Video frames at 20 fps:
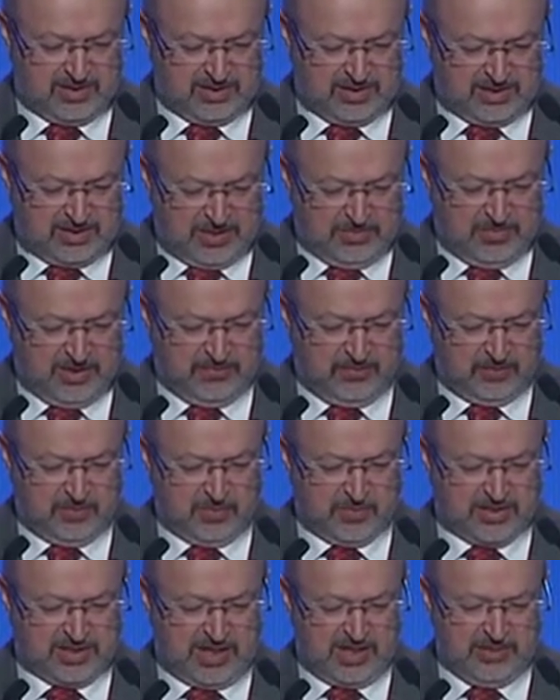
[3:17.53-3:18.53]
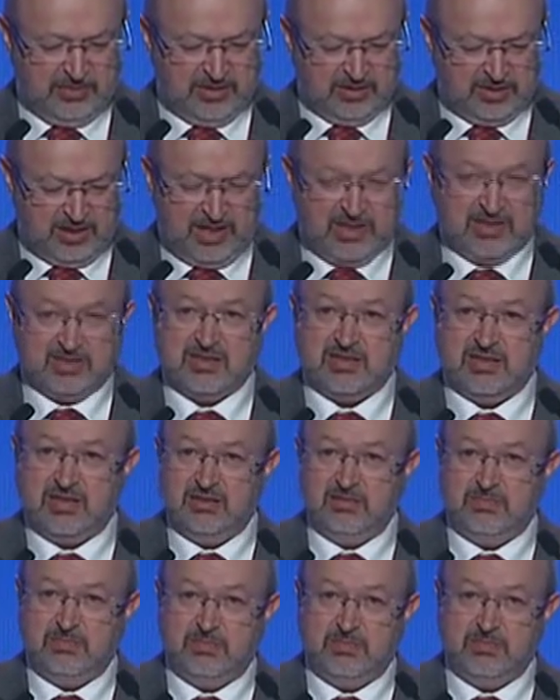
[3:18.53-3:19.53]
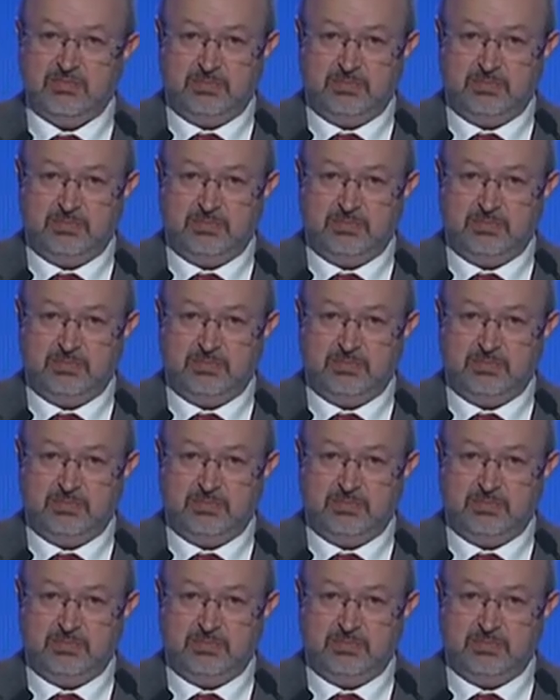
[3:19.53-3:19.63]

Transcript: stemming from cyber threats and